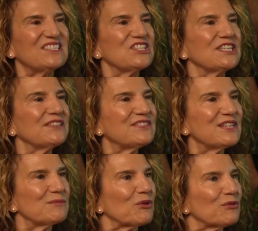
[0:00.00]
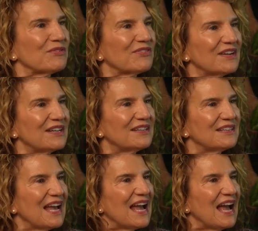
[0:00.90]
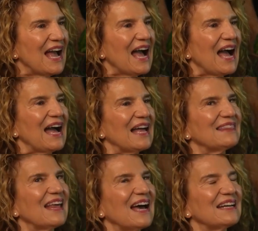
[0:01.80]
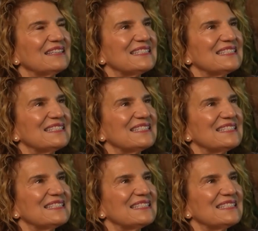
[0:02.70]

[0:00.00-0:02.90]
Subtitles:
she lives in the periphery. And that